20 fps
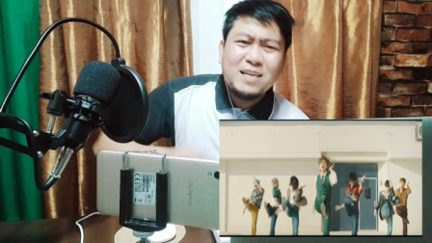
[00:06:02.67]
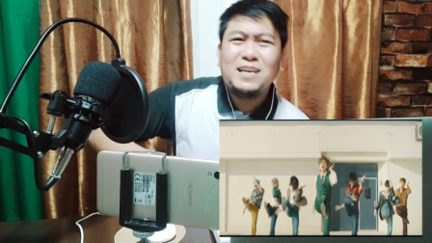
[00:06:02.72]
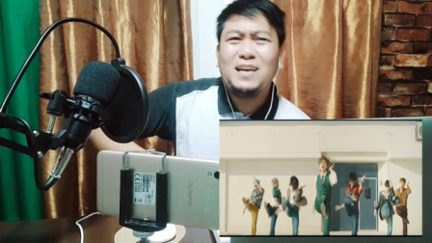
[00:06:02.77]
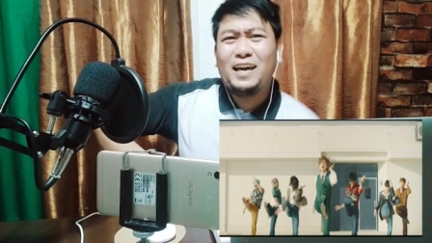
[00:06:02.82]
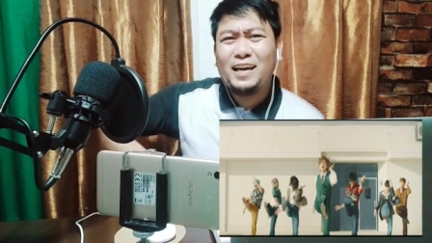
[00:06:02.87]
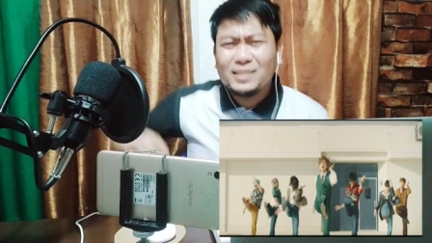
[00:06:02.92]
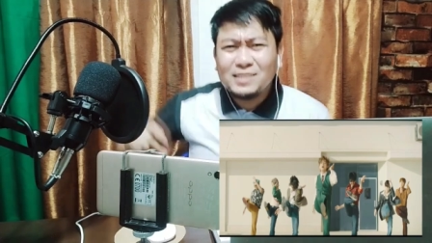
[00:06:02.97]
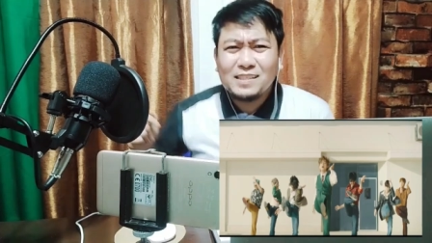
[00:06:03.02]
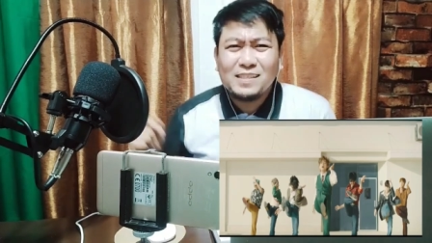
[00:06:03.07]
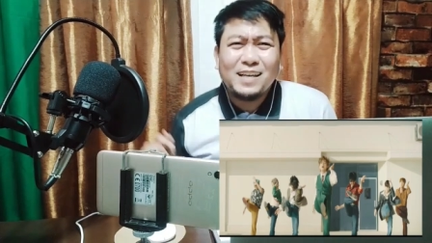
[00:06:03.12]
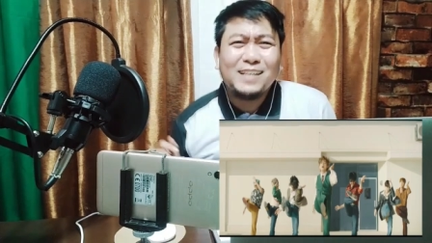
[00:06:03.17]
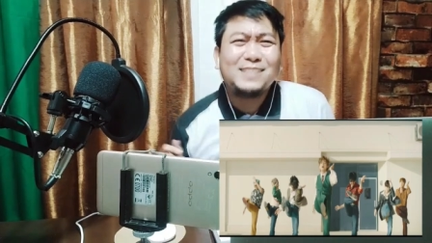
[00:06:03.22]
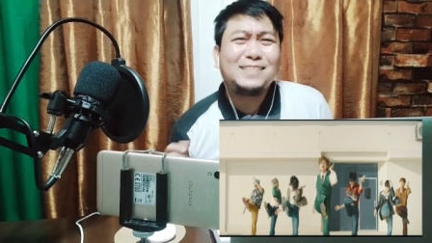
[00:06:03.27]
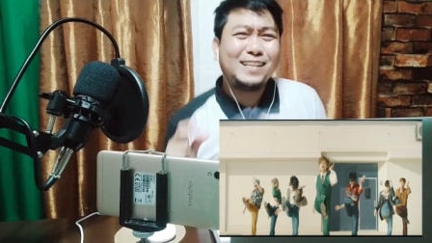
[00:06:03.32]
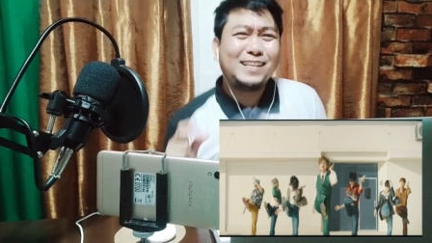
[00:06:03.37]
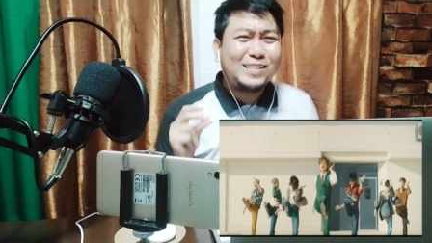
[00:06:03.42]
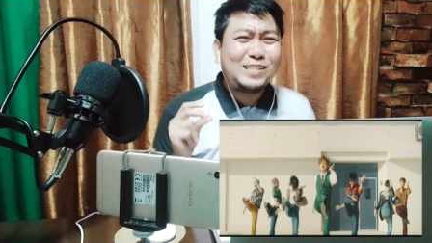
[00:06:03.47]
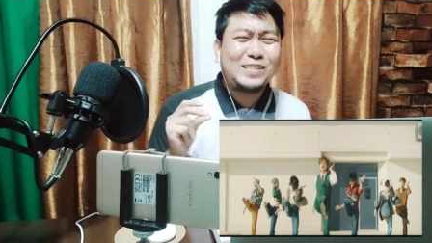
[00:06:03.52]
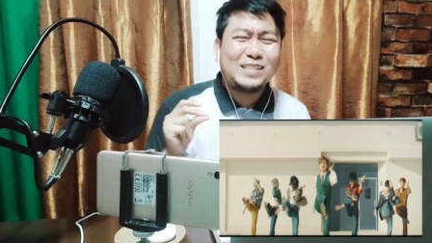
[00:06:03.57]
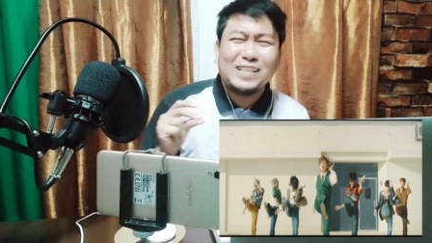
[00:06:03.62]
It's
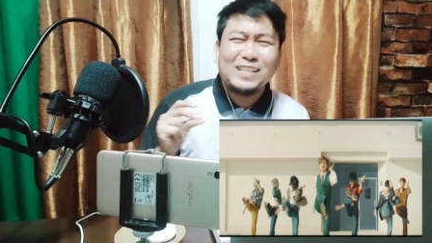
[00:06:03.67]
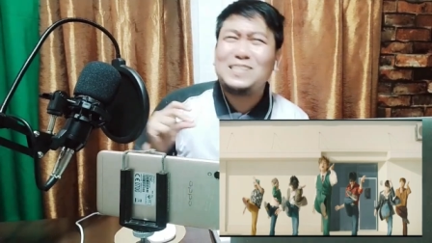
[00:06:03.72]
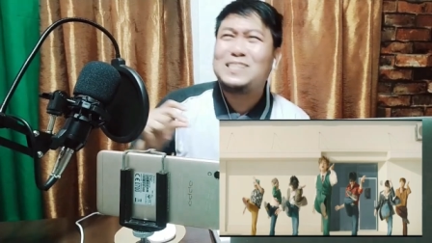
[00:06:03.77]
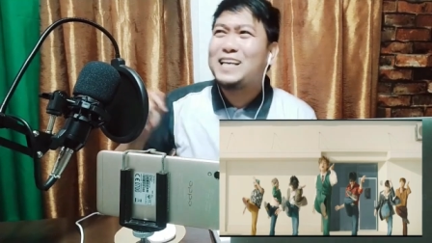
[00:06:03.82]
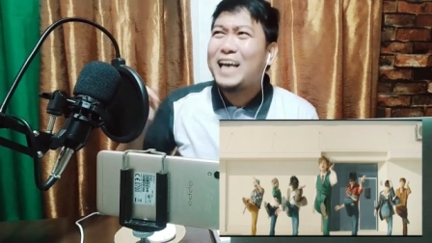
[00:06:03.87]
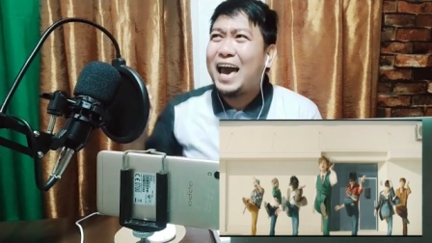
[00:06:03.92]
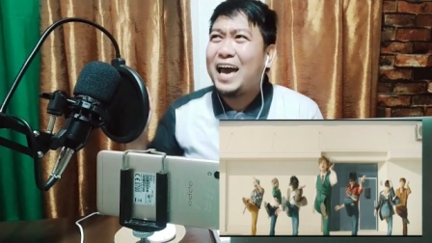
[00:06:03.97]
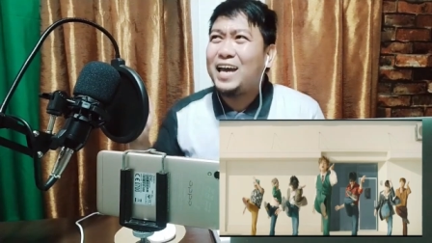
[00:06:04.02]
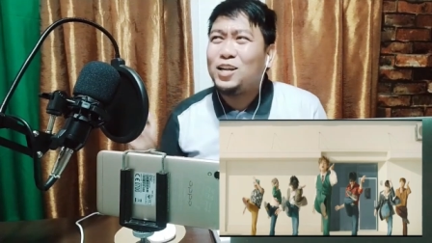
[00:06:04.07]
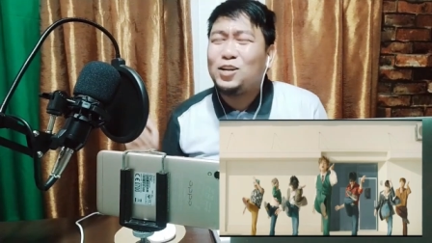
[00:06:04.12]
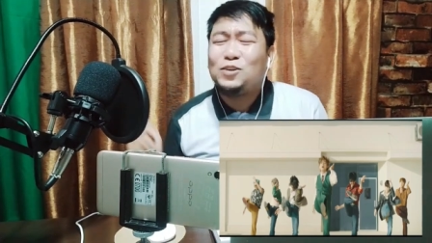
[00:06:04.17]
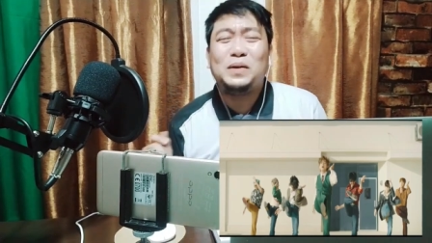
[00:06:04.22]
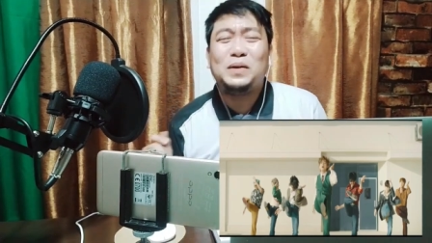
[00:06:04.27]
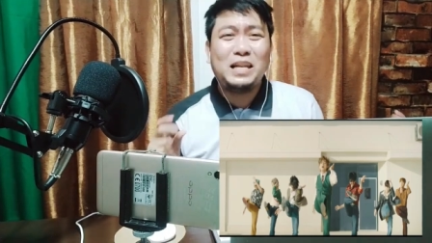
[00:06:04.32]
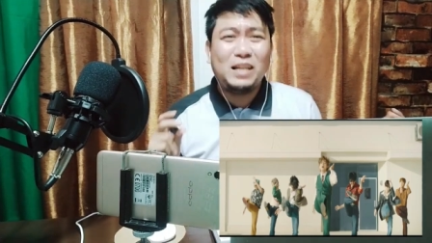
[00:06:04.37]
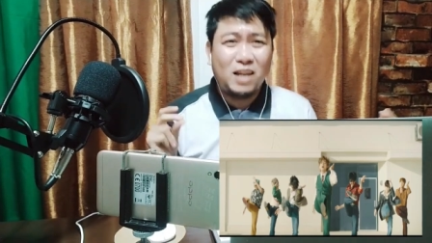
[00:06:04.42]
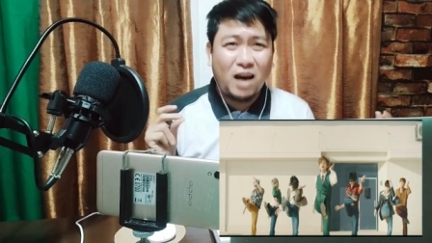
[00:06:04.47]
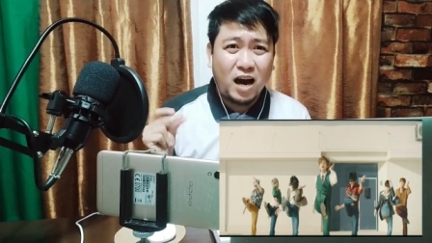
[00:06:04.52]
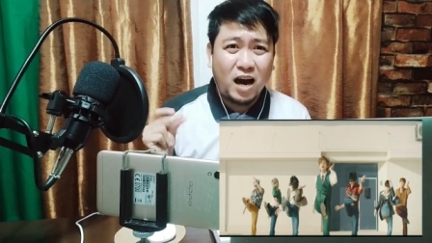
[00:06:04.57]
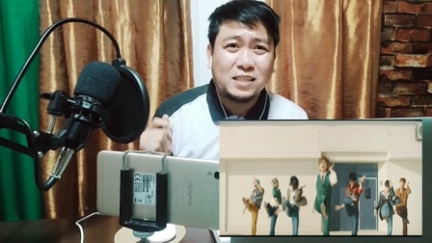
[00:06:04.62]
kind of
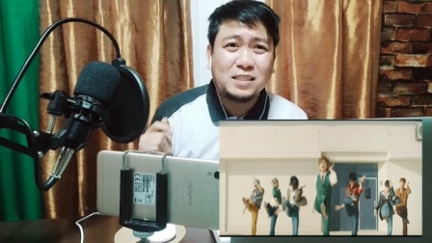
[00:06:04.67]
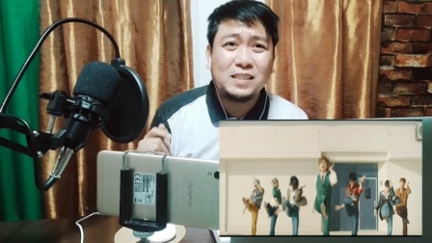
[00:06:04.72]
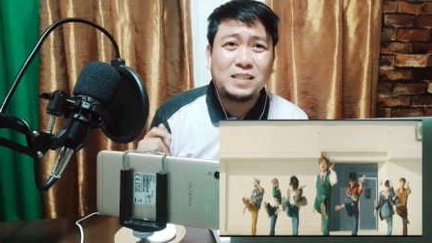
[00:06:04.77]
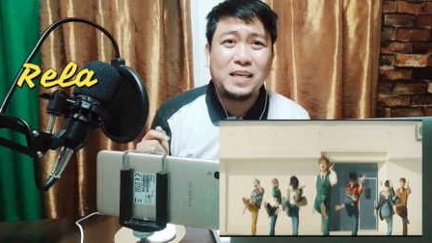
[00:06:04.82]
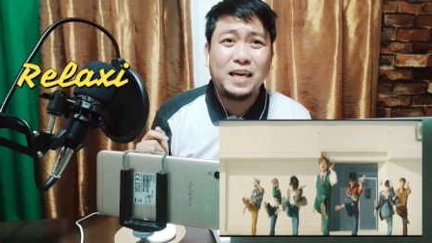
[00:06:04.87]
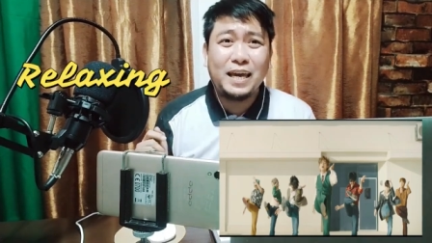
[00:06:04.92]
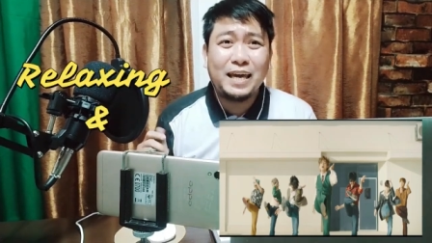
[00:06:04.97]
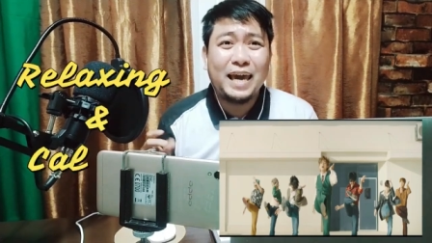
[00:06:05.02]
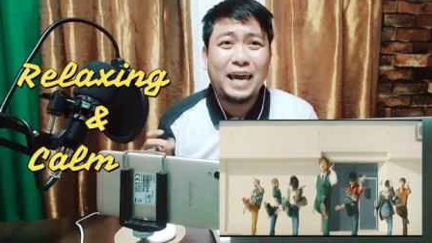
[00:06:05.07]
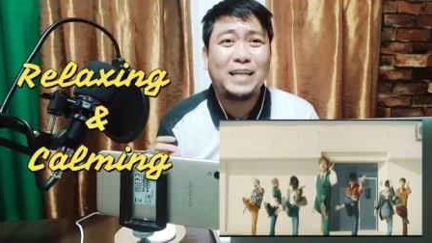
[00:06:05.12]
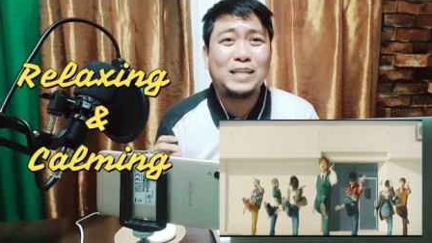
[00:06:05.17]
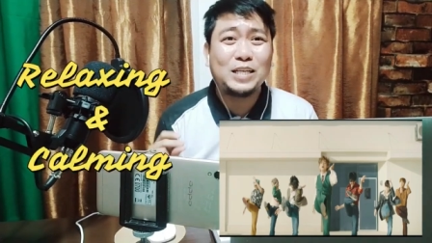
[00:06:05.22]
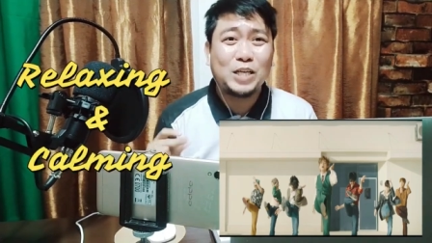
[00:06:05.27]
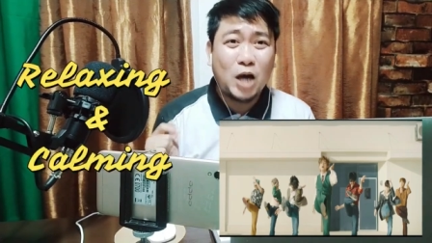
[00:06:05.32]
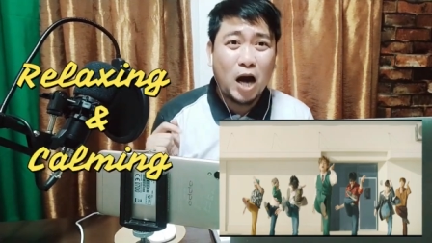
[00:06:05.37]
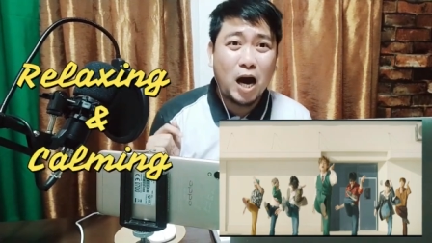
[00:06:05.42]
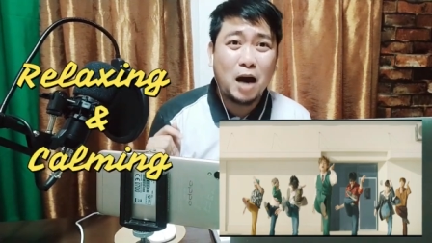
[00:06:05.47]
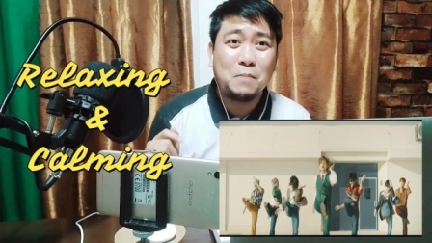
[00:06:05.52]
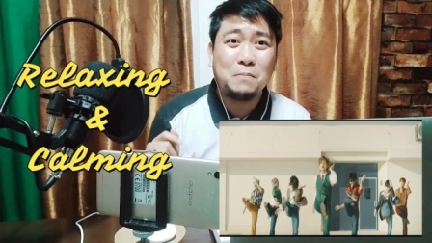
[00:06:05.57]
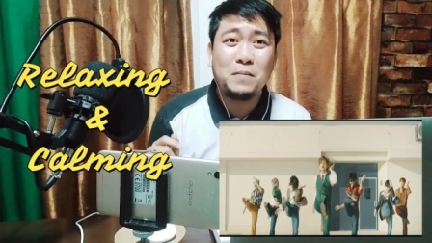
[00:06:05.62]
relaxing and
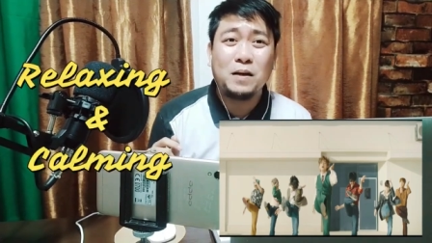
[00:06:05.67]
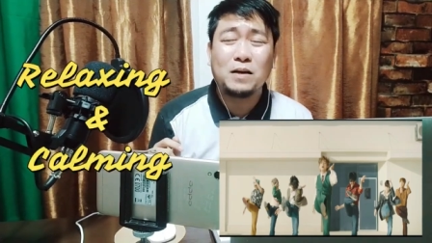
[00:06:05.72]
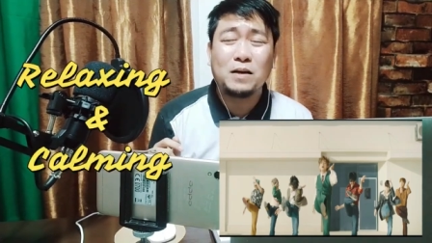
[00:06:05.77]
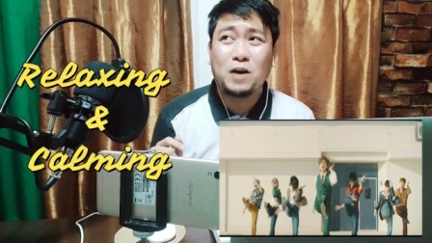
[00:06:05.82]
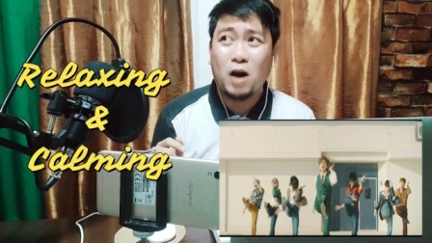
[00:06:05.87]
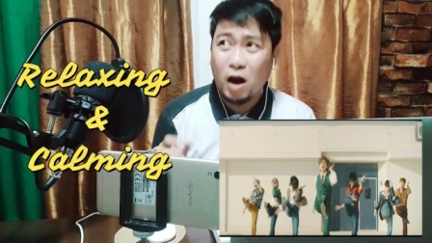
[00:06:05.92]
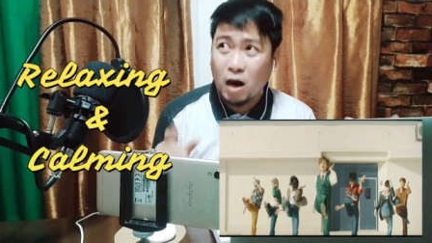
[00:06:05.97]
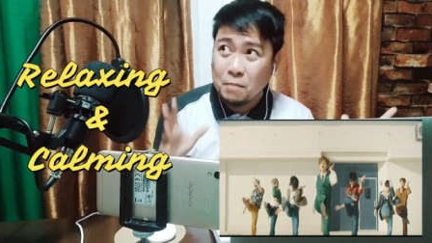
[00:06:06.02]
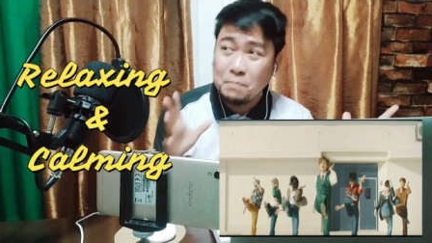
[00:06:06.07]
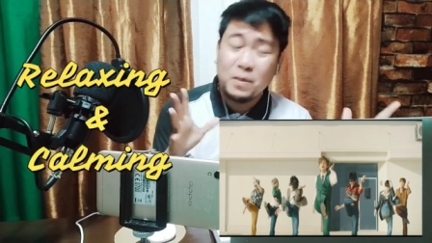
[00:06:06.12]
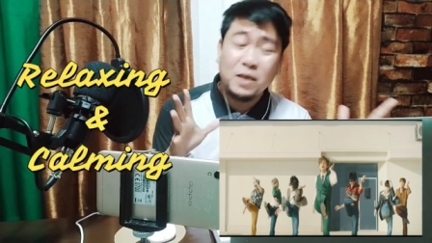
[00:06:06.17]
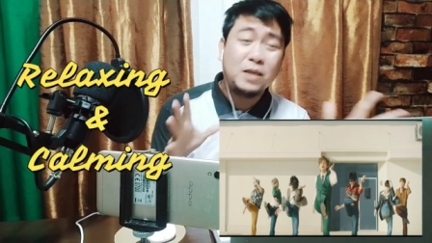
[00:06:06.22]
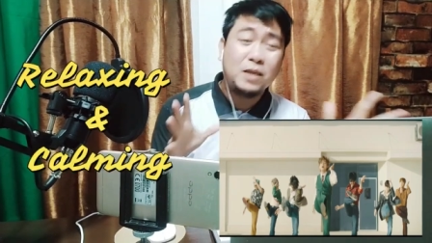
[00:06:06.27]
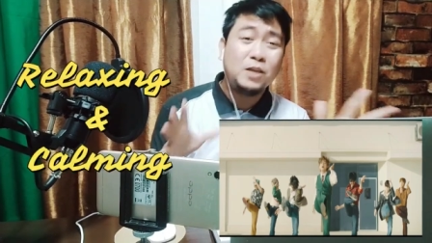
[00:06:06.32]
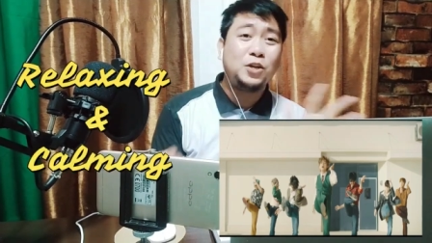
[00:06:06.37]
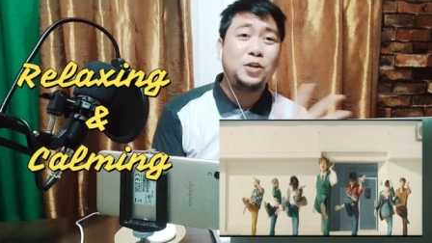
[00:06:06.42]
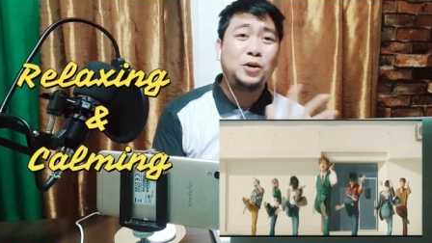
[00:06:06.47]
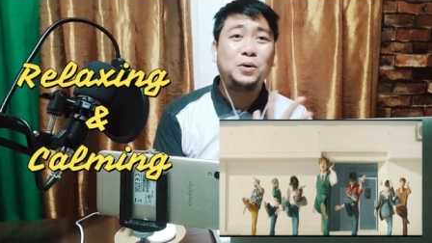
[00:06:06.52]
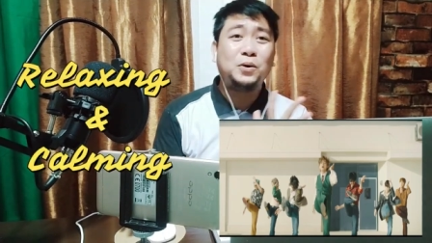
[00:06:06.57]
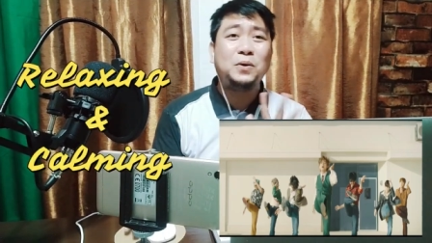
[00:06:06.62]
calming,
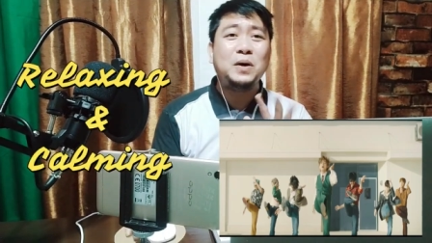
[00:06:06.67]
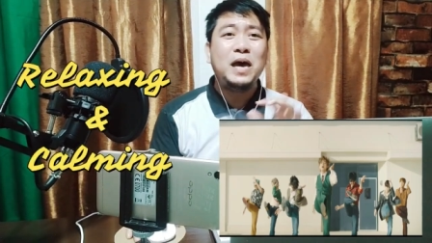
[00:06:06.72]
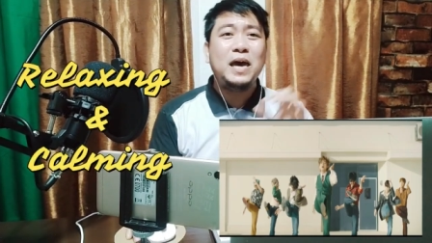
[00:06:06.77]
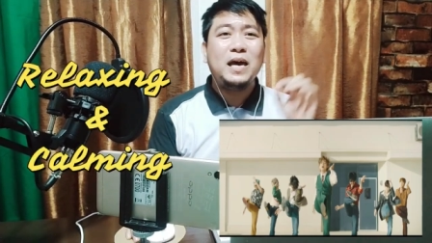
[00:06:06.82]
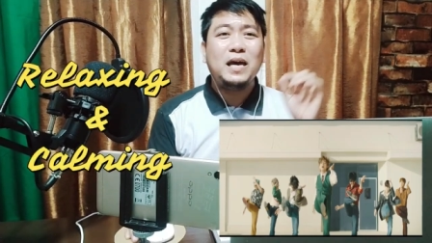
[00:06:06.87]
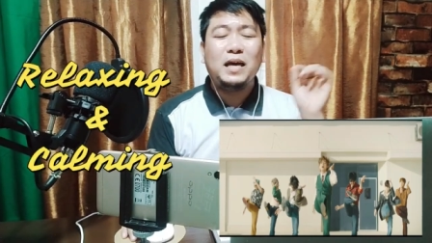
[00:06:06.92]
you know.